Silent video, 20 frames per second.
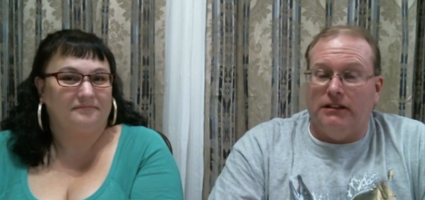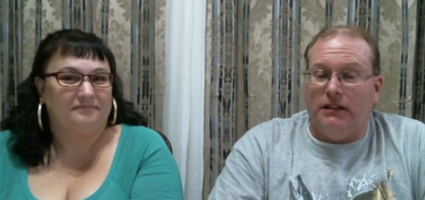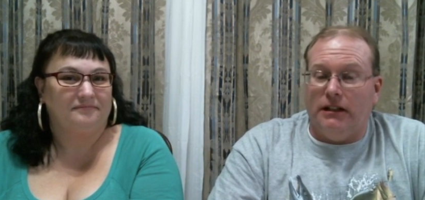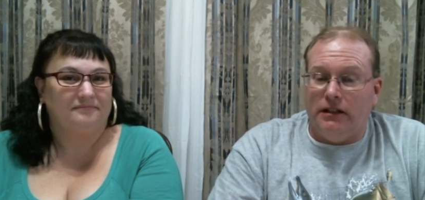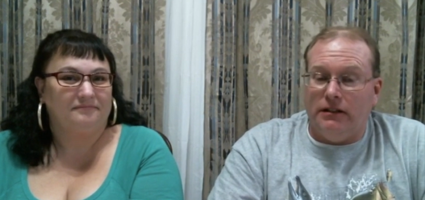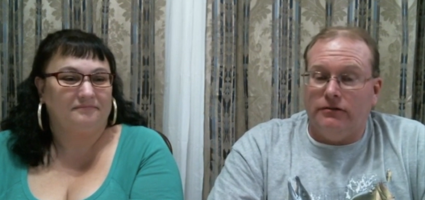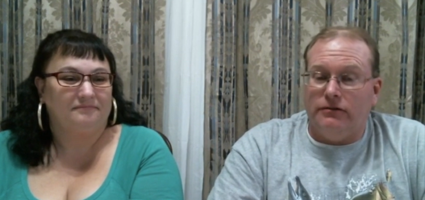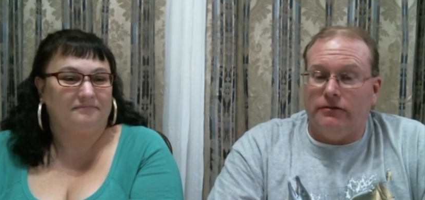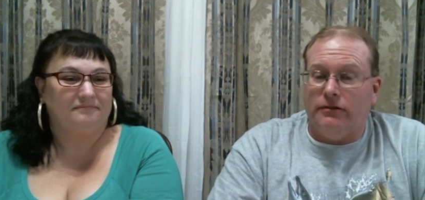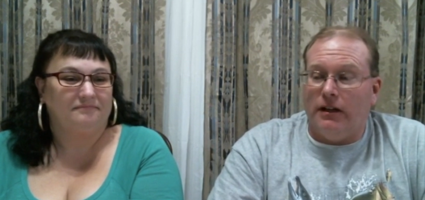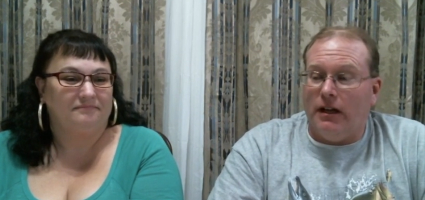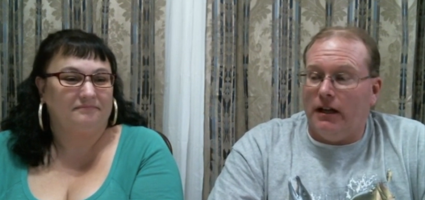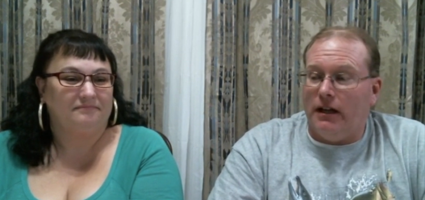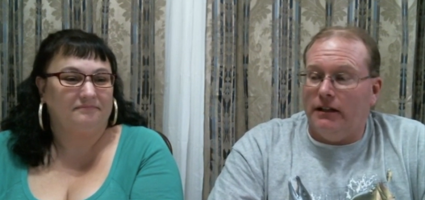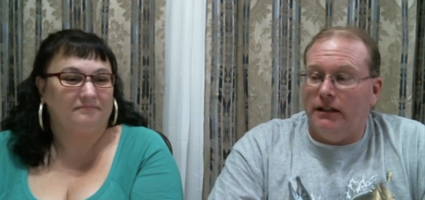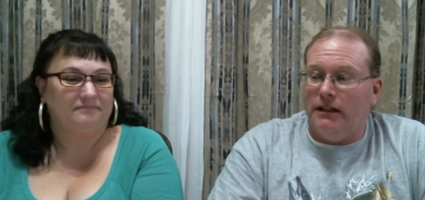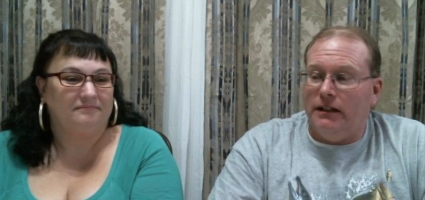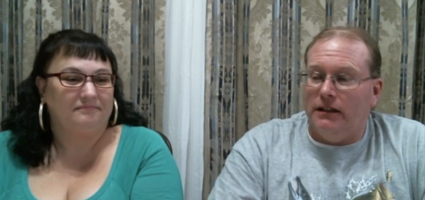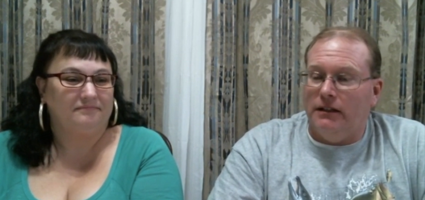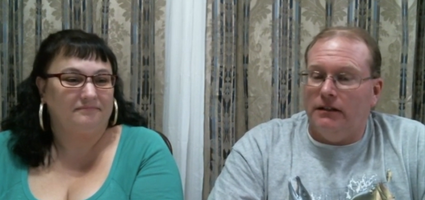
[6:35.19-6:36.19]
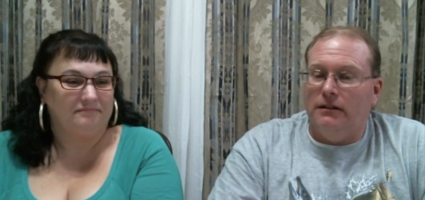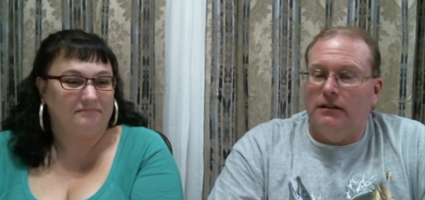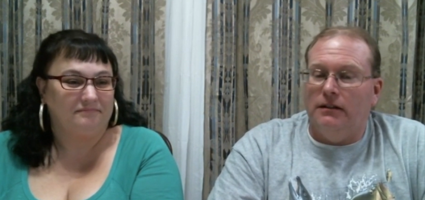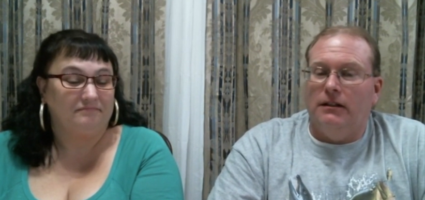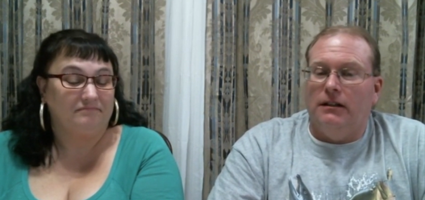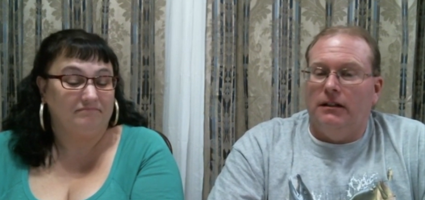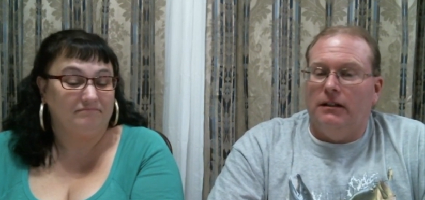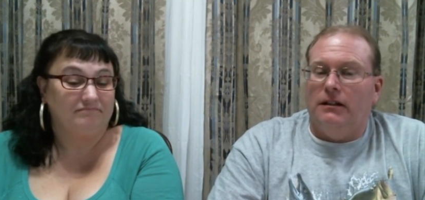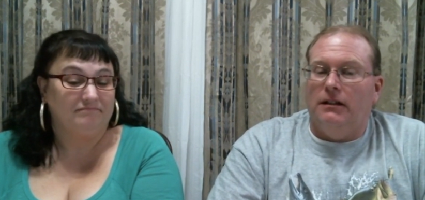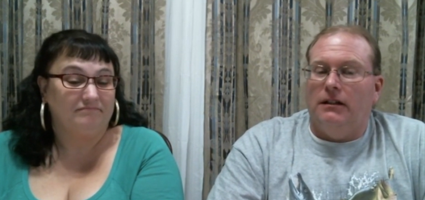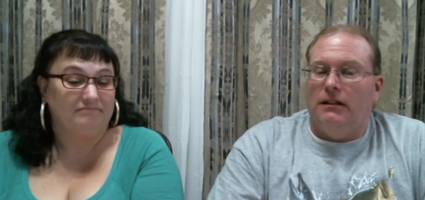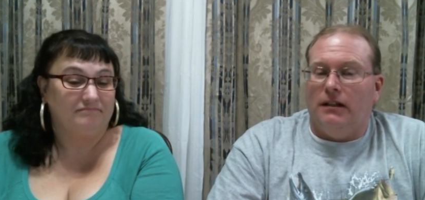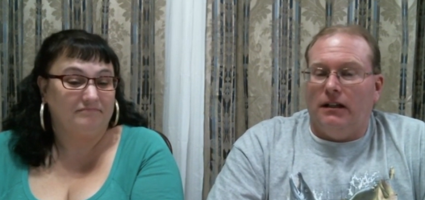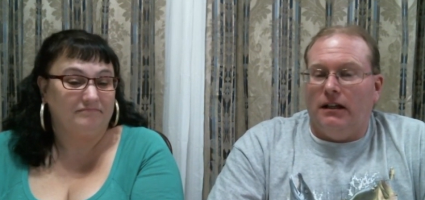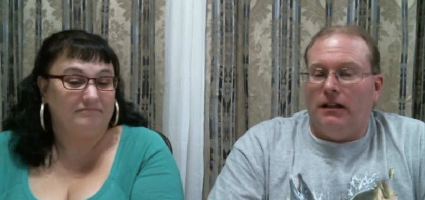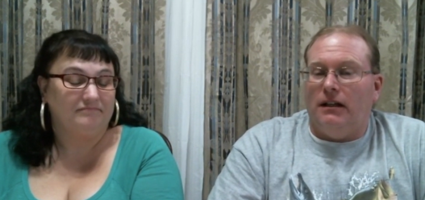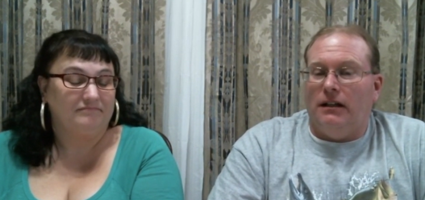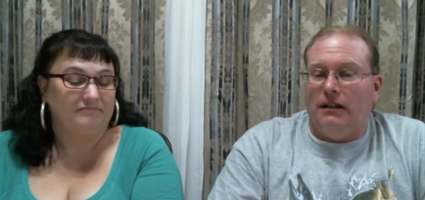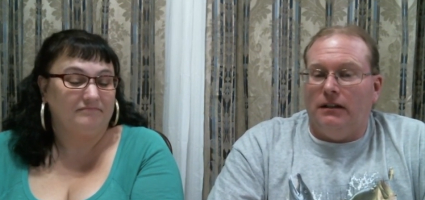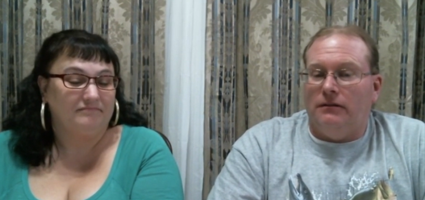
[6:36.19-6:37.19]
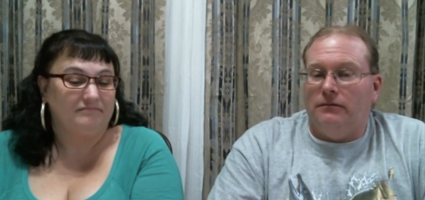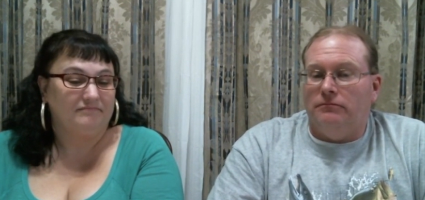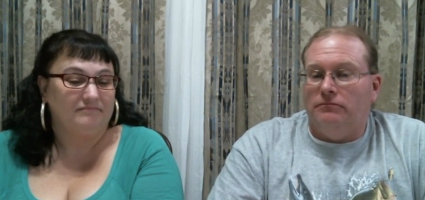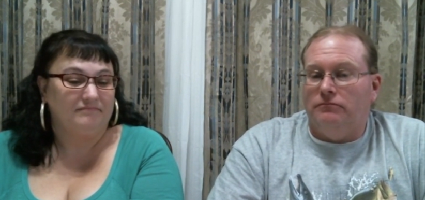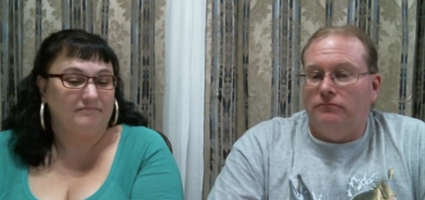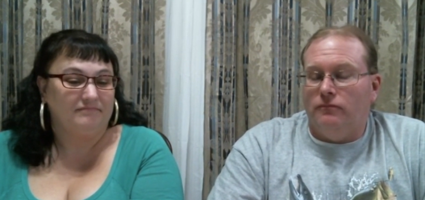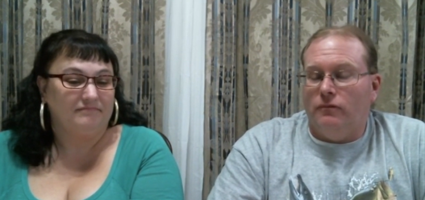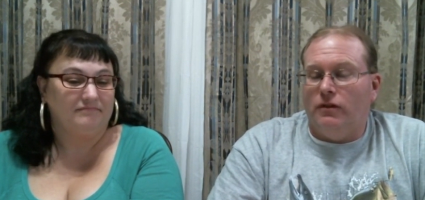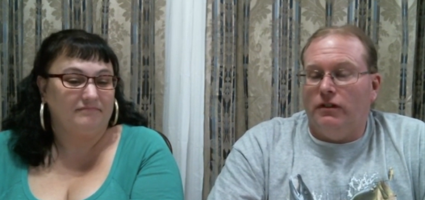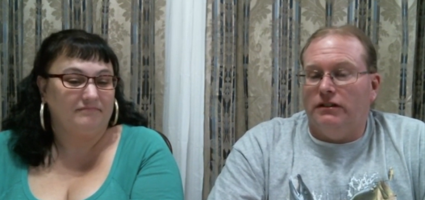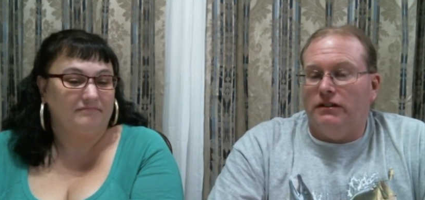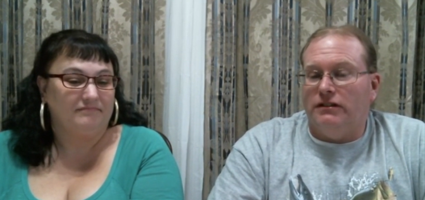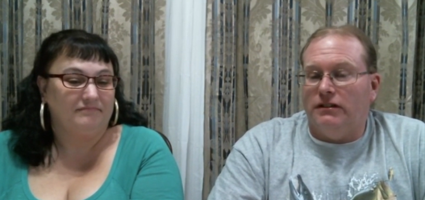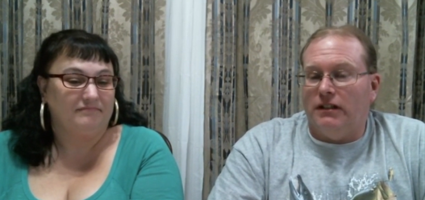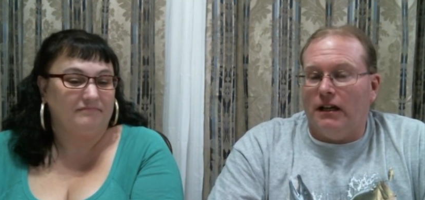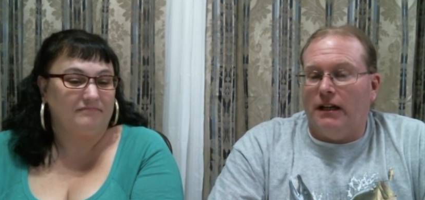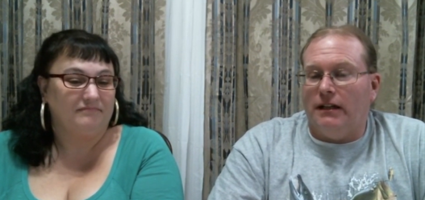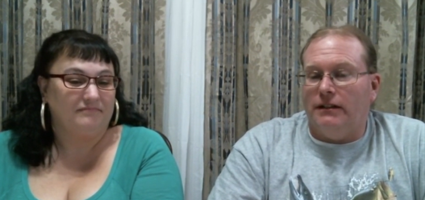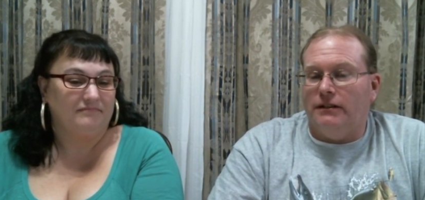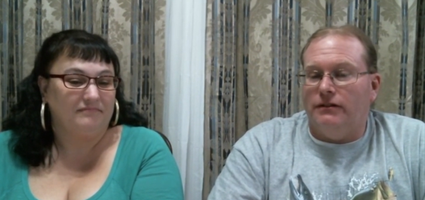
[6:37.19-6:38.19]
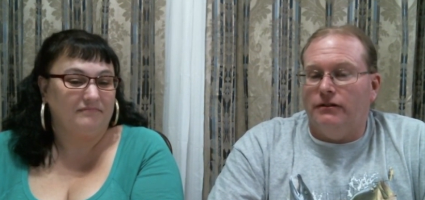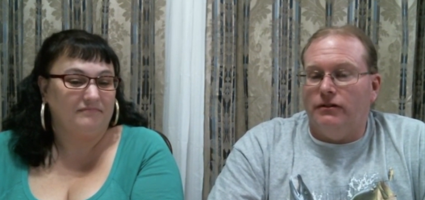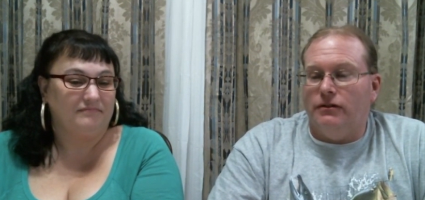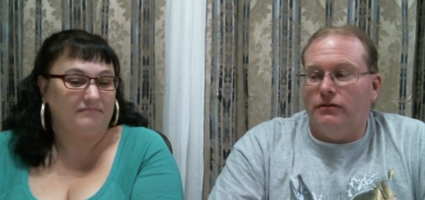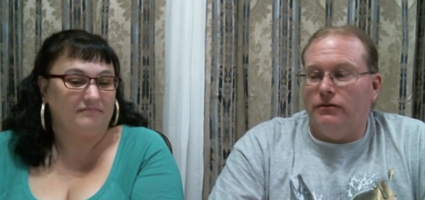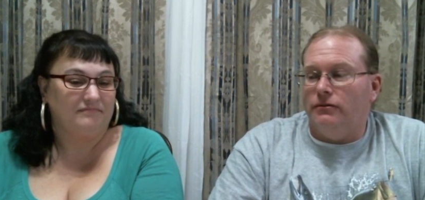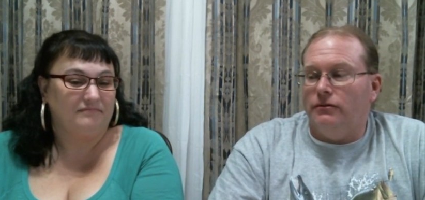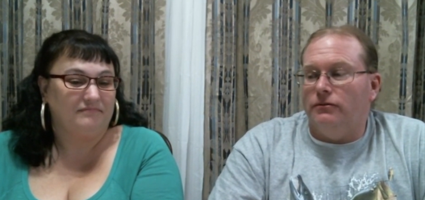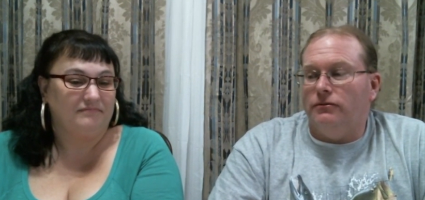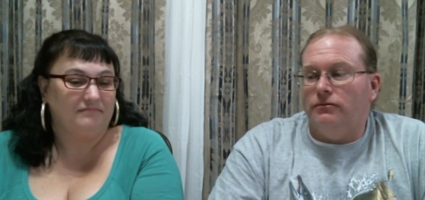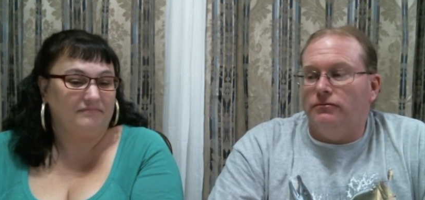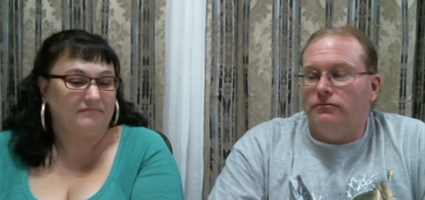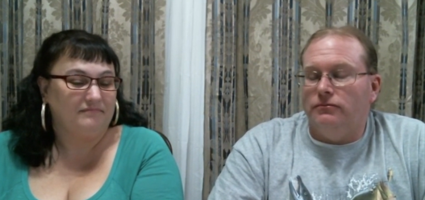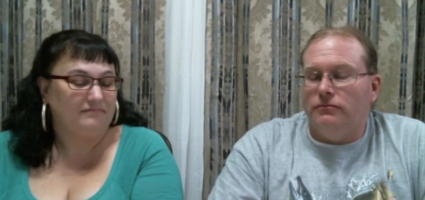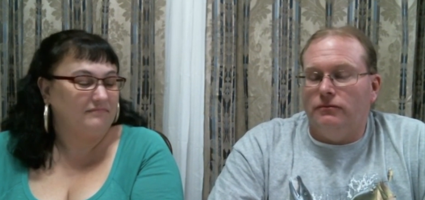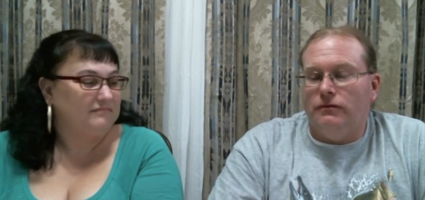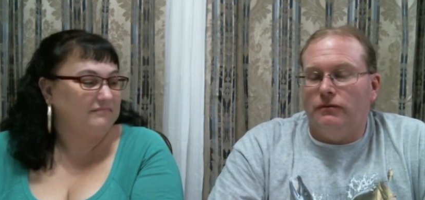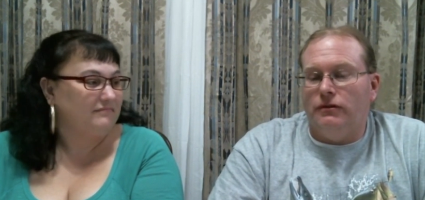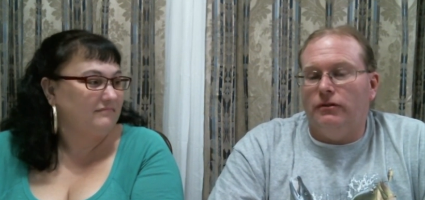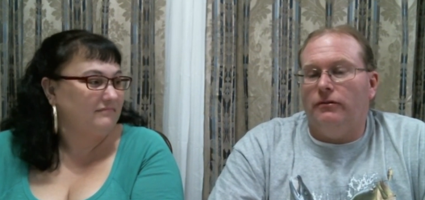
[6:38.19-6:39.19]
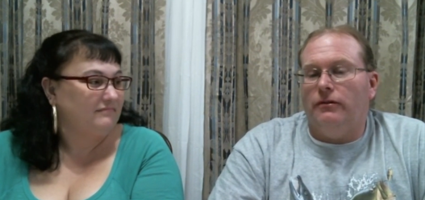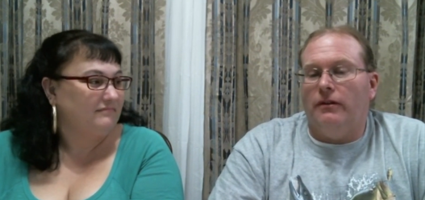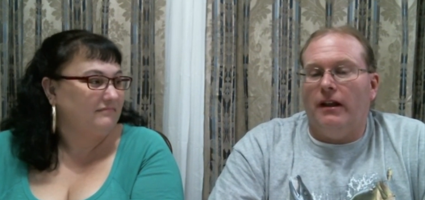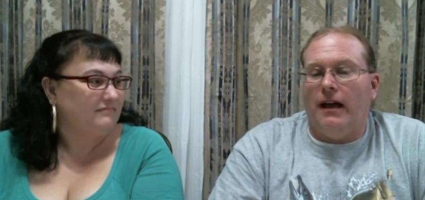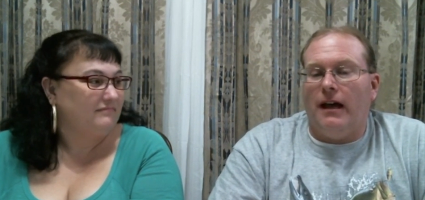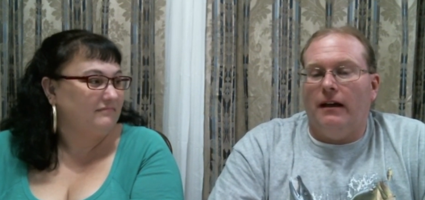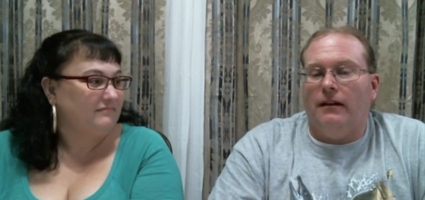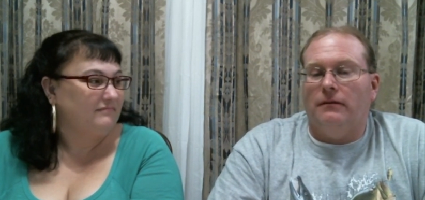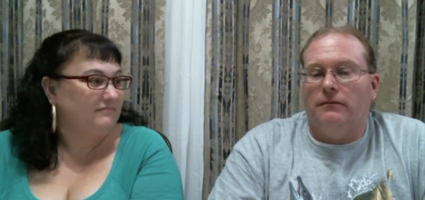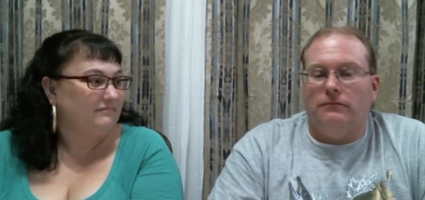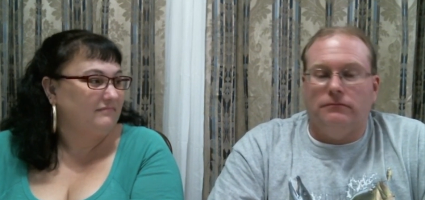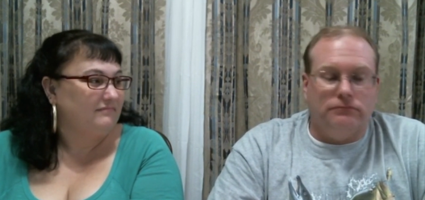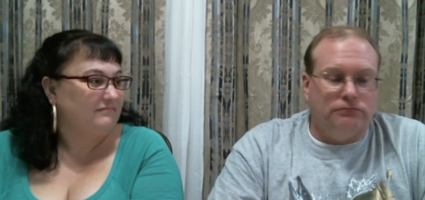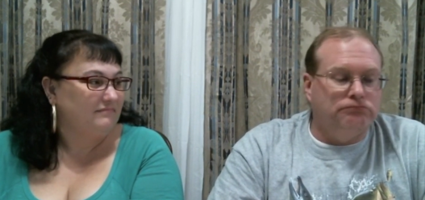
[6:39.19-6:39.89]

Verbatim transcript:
Speaker 1: the history idea. Mm-hmm. And we decided to do that.